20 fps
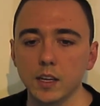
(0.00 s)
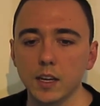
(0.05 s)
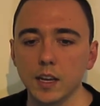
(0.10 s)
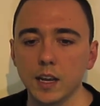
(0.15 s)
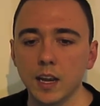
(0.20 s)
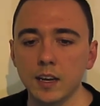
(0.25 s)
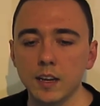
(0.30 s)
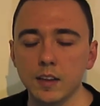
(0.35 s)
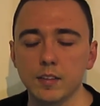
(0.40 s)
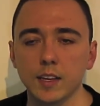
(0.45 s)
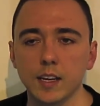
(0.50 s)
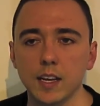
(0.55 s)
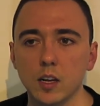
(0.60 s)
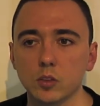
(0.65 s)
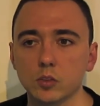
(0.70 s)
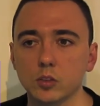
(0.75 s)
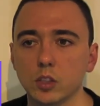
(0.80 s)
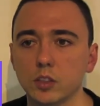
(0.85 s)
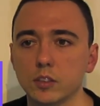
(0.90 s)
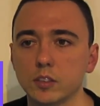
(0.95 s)
Anything
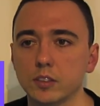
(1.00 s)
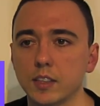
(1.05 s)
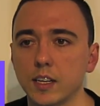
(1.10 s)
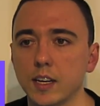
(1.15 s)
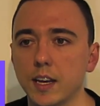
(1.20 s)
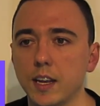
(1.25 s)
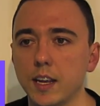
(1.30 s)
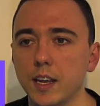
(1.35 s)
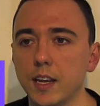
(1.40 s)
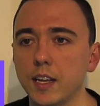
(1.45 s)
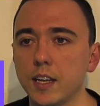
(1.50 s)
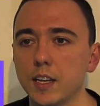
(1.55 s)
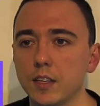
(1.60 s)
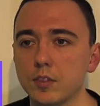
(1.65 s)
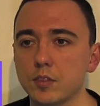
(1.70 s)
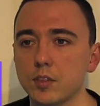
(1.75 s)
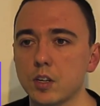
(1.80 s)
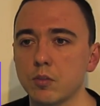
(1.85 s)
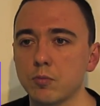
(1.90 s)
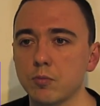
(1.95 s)
else I'd say
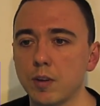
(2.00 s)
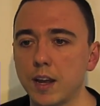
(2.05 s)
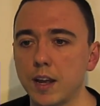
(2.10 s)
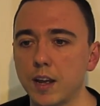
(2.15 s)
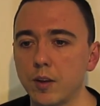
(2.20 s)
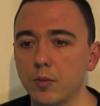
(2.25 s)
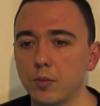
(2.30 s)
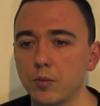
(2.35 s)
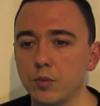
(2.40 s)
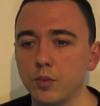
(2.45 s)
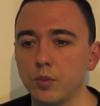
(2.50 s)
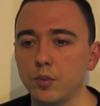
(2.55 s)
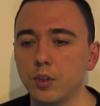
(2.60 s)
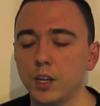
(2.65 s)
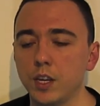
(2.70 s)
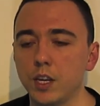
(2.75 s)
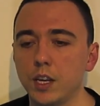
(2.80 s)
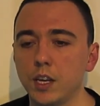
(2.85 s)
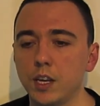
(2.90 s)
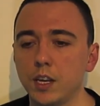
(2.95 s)
is around
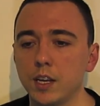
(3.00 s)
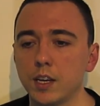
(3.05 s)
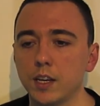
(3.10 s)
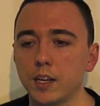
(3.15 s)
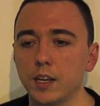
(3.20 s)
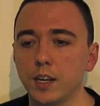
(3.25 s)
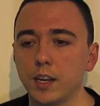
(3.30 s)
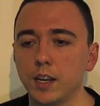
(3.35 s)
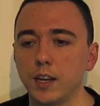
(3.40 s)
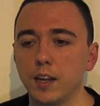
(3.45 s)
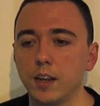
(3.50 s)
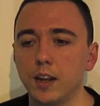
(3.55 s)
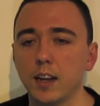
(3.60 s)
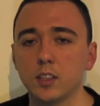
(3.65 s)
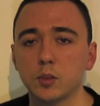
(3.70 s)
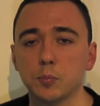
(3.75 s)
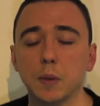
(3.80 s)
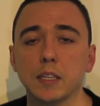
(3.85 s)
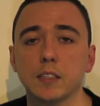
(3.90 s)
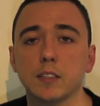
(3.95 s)
the
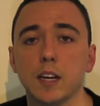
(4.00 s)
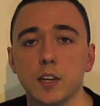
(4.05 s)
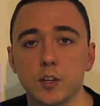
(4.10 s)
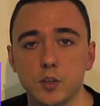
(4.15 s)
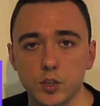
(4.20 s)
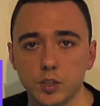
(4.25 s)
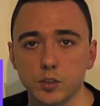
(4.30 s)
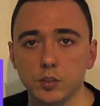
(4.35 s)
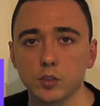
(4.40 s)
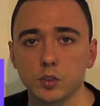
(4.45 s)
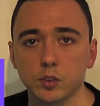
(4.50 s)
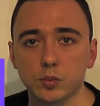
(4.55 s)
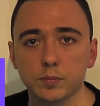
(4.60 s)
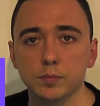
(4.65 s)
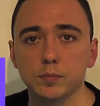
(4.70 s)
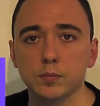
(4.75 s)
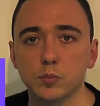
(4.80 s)
expectations.